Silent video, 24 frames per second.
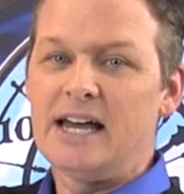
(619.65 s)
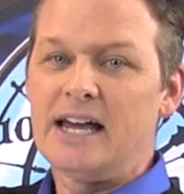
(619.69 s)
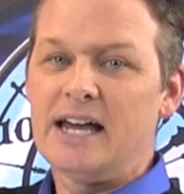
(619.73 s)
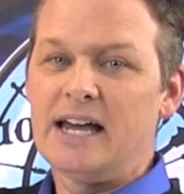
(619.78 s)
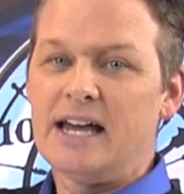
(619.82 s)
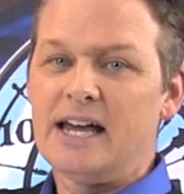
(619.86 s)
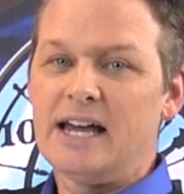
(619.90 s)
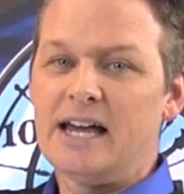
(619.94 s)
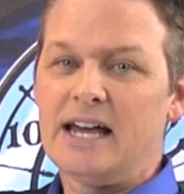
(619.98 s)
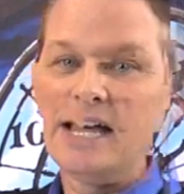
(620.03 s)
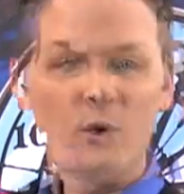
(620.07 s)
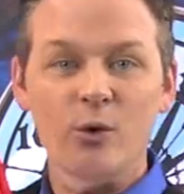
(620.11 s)

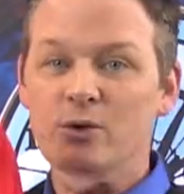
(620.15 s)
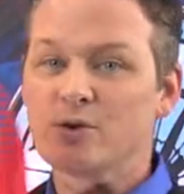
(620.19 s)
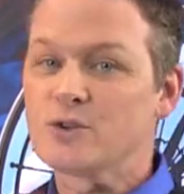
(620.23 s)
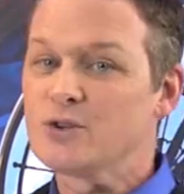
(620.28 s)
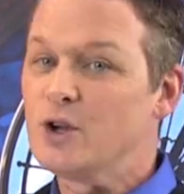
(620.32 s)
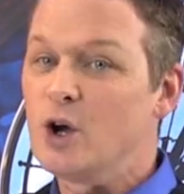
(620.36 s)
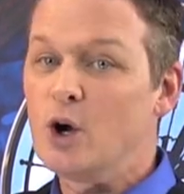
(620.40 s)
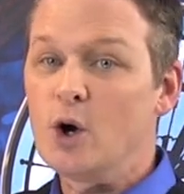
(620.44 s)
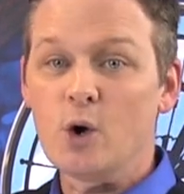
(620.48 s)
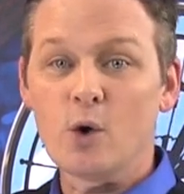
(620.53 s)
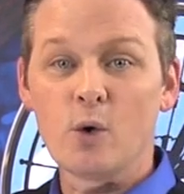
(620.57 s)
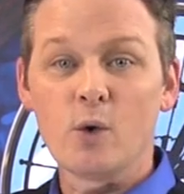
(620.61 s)
No,
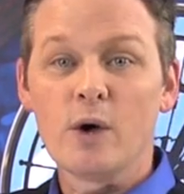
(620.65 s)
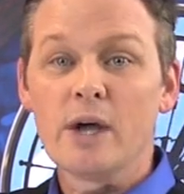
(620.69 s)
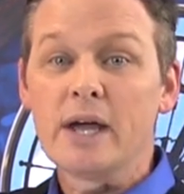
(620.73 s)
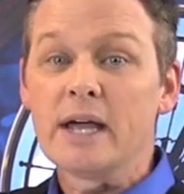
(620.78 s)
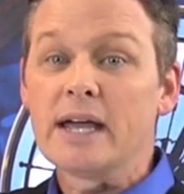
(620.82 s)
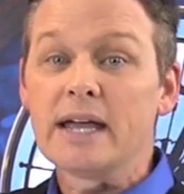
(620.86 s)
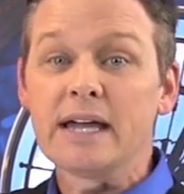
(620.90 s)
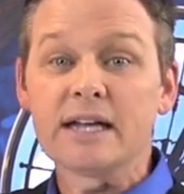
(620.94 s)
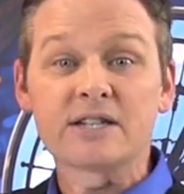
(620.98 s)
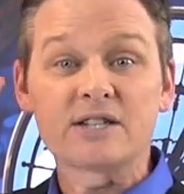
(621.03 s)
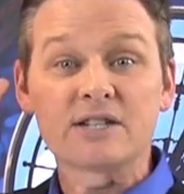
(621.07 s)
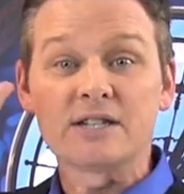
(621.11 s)
no,
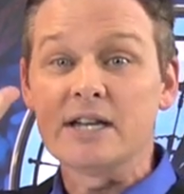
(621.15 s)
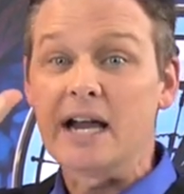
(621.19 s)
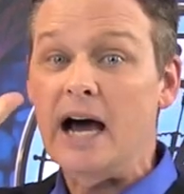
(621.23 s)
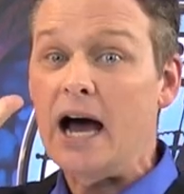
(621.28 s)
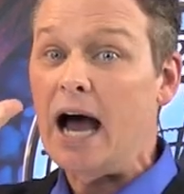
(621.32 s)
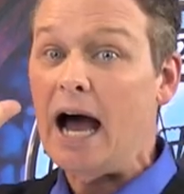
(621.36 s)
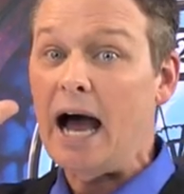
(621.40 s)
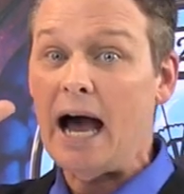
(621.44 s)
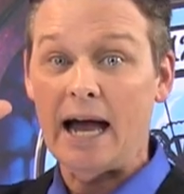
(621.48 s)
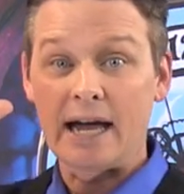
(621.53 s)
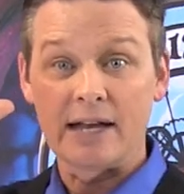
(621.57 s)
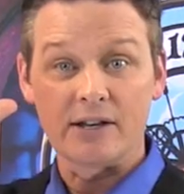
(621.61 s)
it's
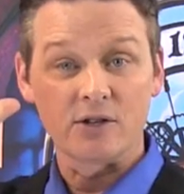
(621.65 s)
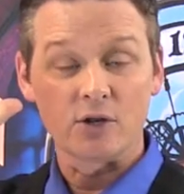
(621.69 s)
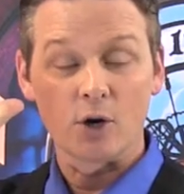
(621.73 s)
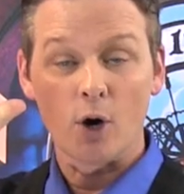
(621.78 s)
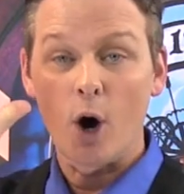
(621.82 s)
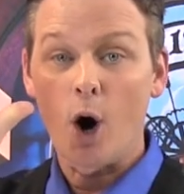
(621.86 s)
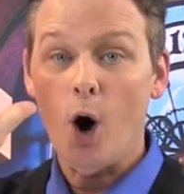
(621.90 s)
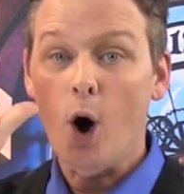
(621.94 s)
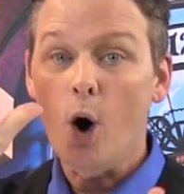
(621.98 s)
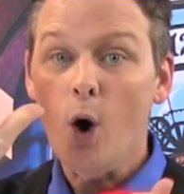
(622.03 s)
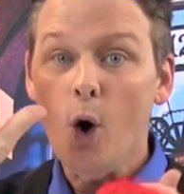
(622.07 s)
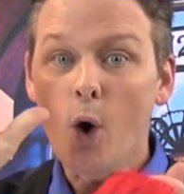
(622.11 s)
not.
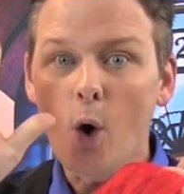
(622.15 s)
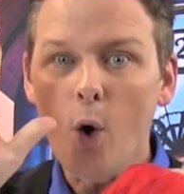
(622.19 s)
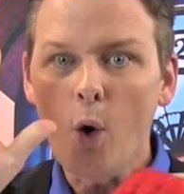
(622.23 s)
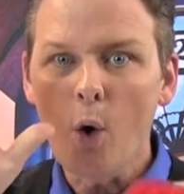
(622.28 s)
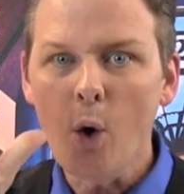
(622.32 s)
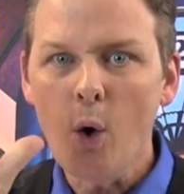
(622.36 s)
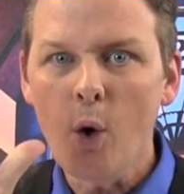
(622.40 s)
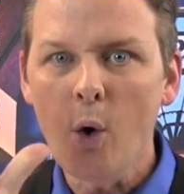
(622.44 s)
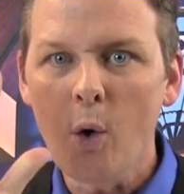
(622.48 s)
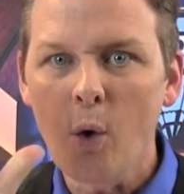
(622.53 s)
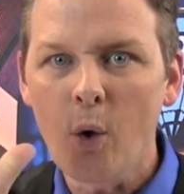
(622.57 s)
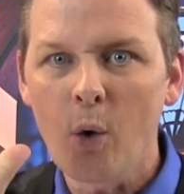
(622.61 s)

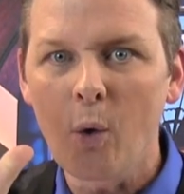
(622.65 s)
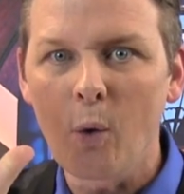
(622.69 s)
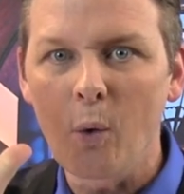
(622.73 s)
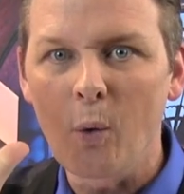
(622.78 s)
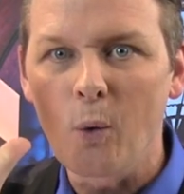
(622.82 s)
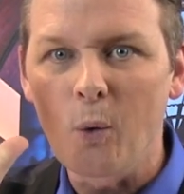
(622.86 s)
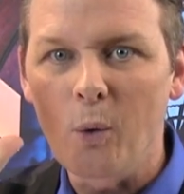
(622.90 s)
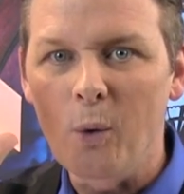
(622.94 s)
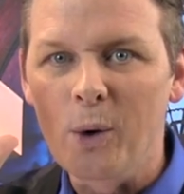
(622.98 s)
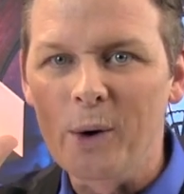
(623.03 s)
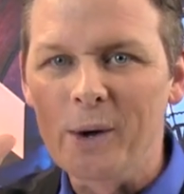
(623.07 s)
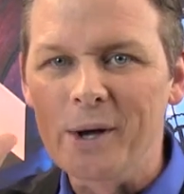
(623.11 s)

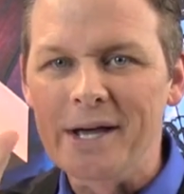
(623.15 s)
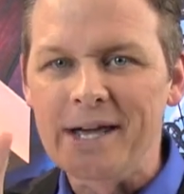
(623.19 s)
Oh.